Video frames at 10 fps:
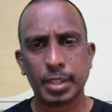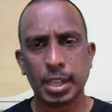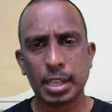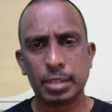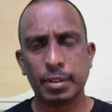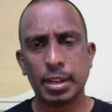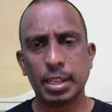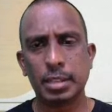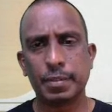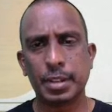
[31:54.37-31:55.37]
as well
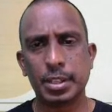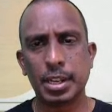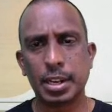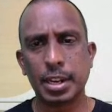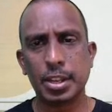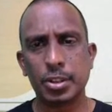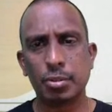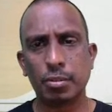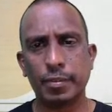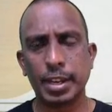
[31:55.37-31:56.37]
as for generation
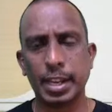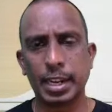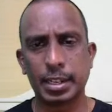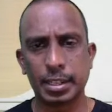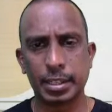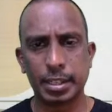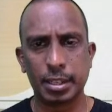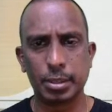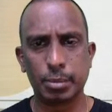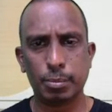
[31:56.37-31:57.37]
of electricity,
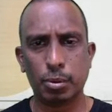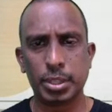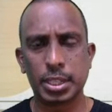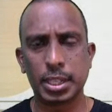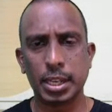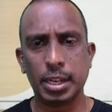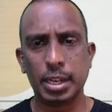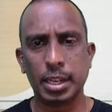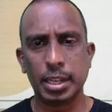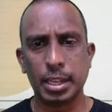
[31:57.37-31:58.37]
small scale
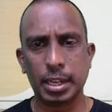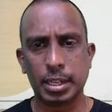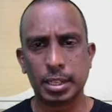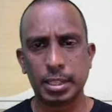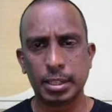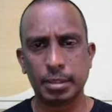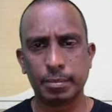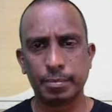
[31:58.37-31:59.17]
electricity.